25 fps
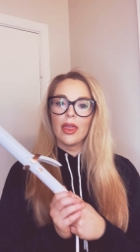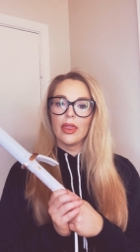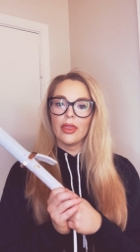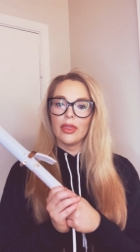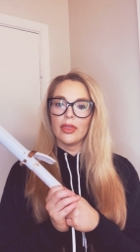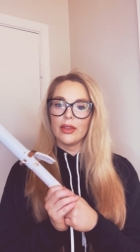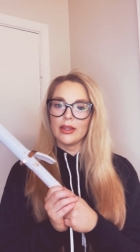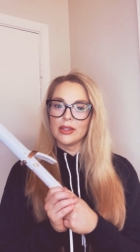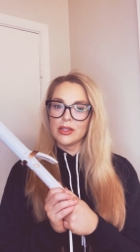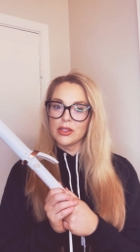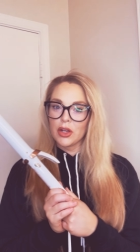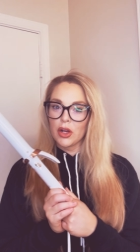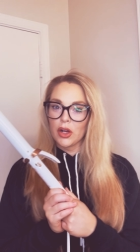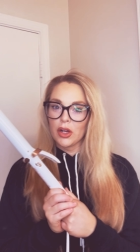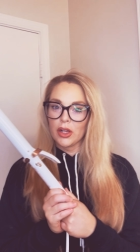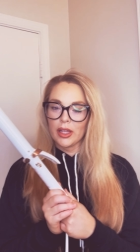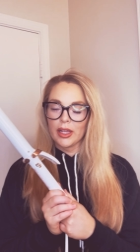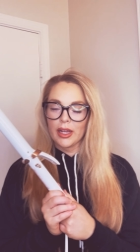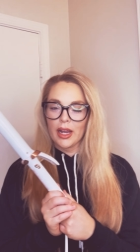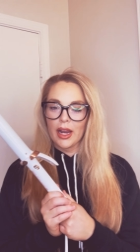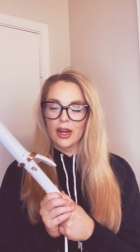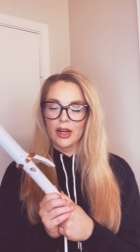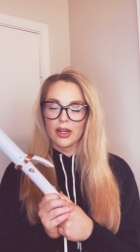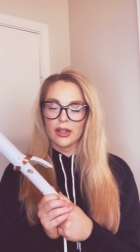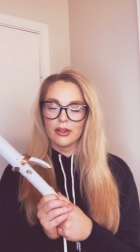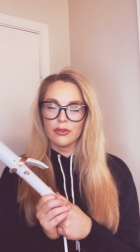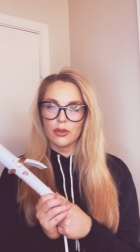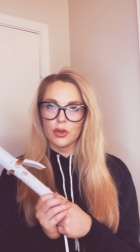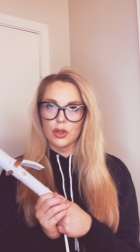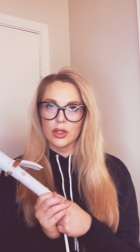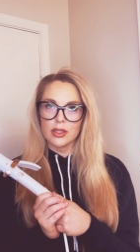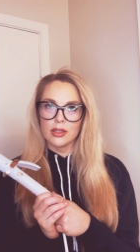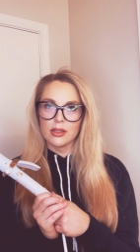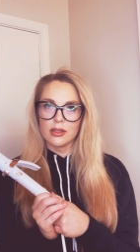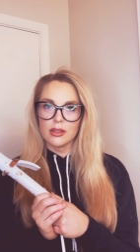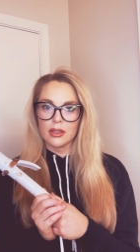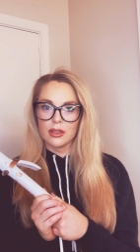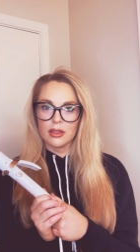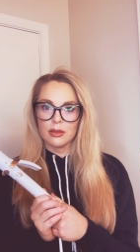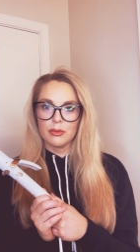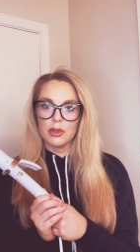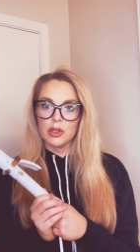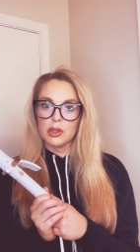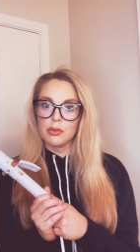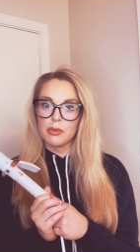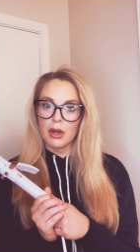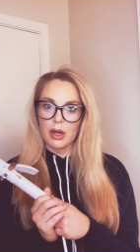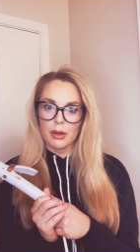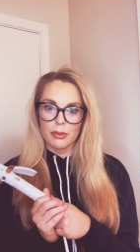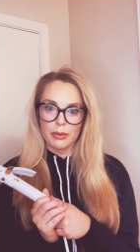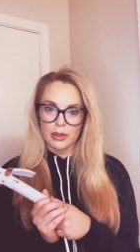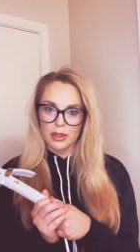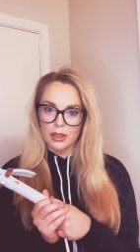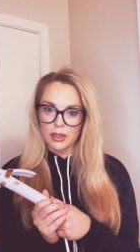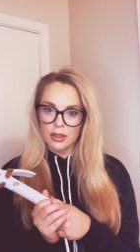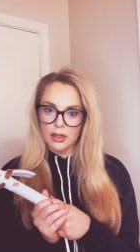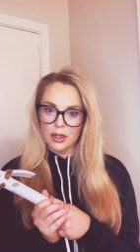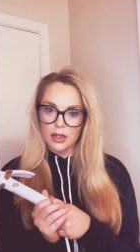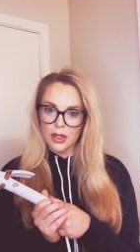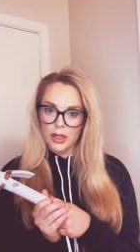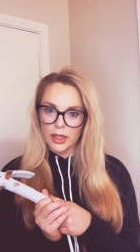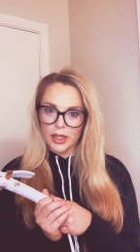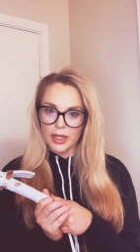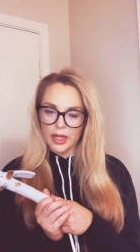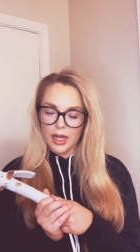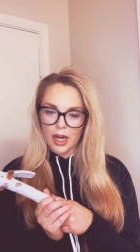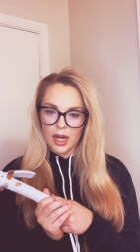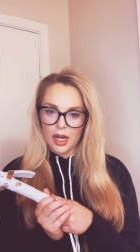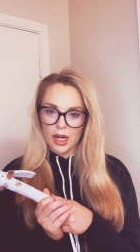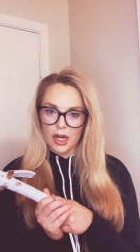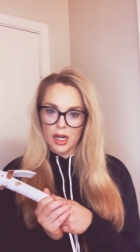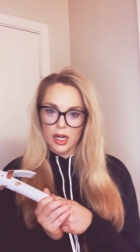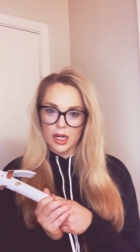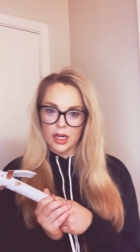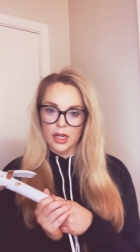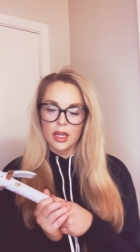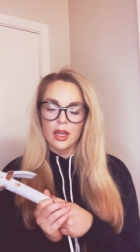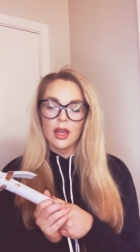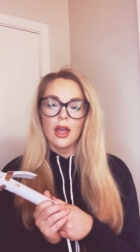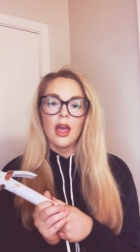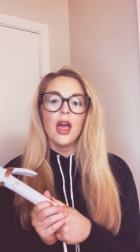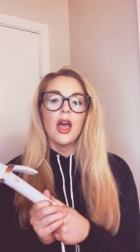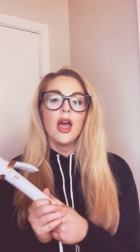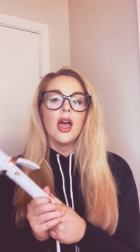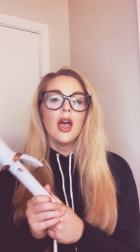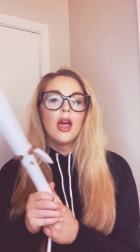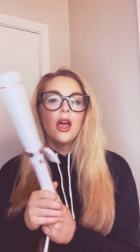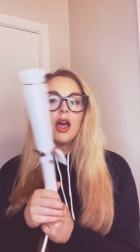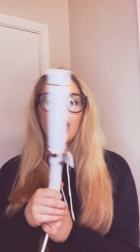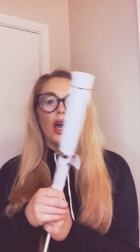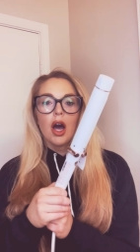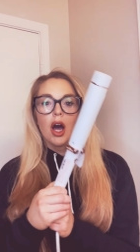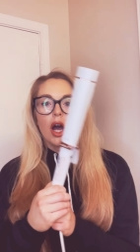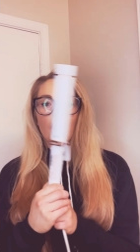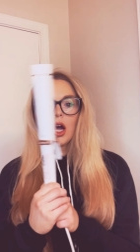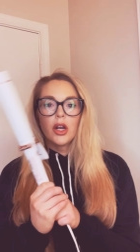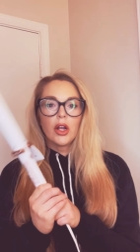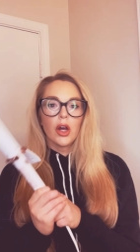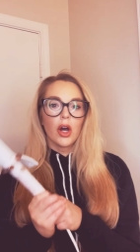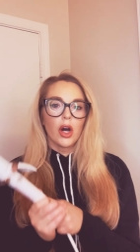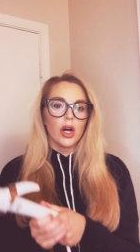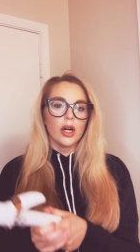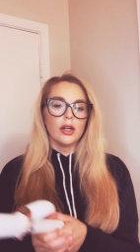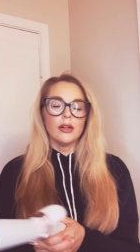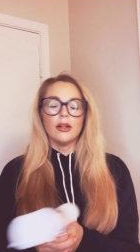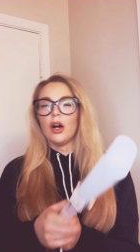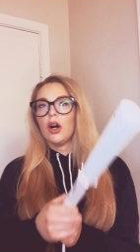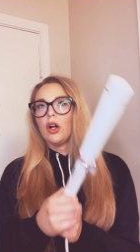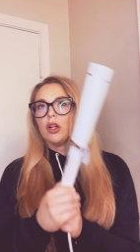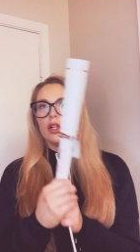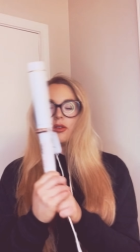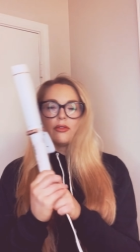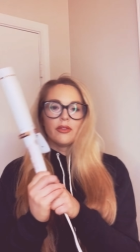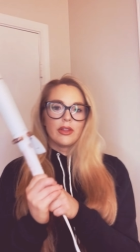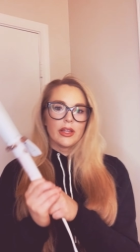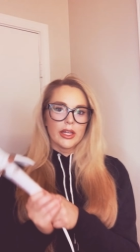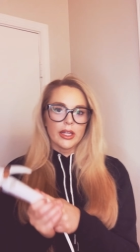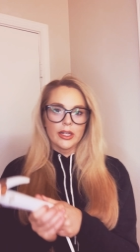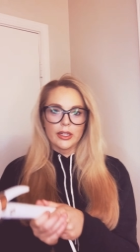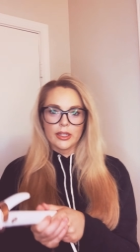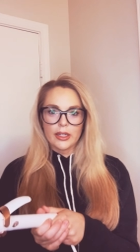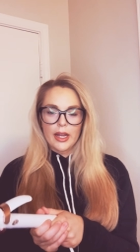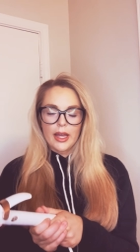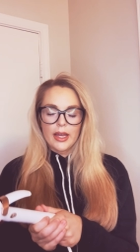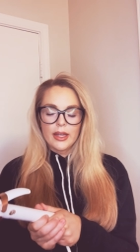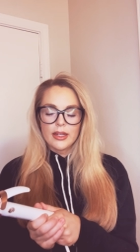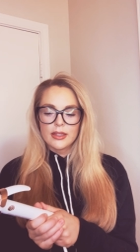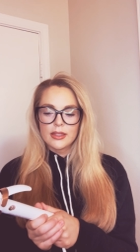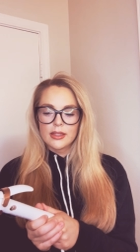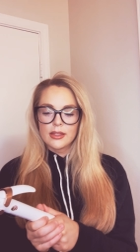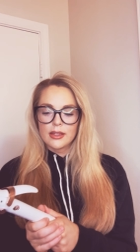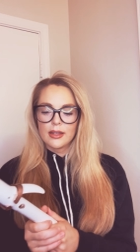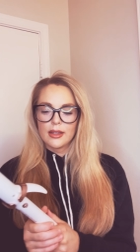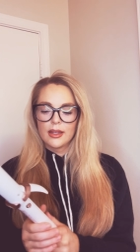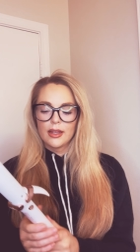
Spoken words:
this curling iron. Of course it's like the most popular curling iron on all of the internet.